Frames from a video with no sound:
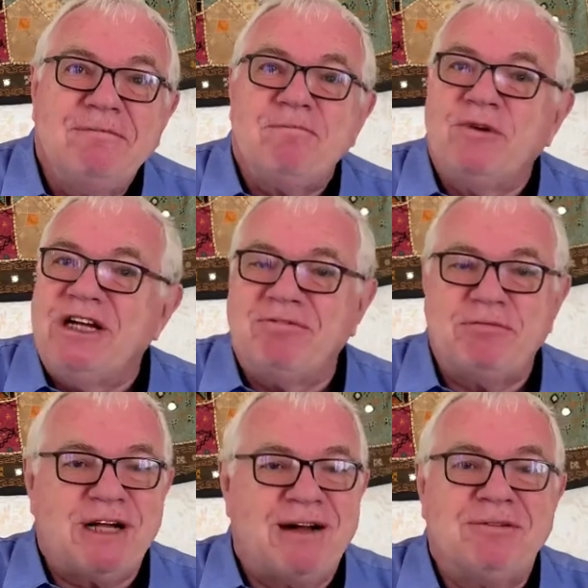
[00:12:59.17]
we have
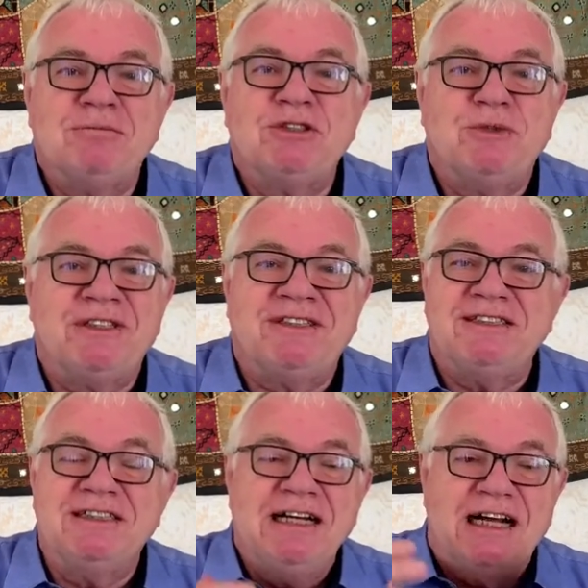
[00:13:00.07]
problems with
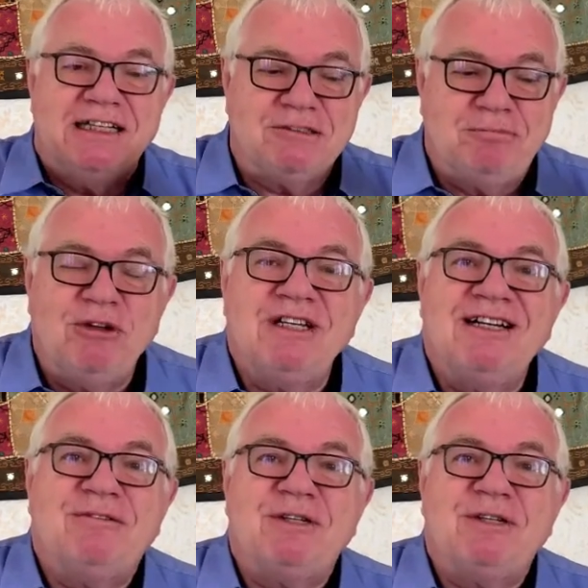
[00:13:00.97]
the Hezbollah,